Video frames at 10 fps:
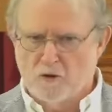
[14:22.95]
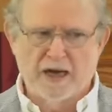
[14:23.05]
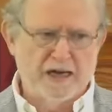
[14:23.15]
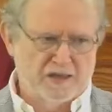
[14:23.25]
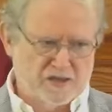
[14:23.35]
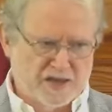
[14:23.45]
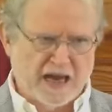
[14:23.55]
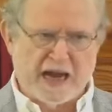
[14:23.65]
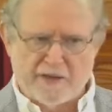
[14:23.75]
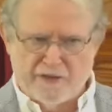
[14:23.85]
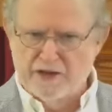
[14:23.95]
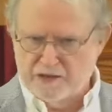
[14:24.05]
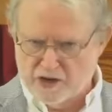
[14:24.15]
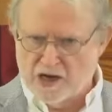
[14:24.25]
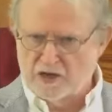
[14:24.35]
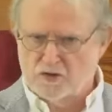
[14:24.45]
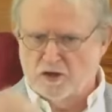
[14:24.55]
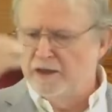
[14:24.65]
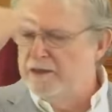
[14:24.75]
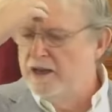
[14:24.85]
Right? It's the Catholic
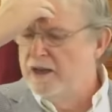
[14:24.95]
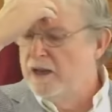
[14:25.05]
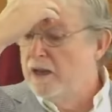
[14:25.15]
doctrine.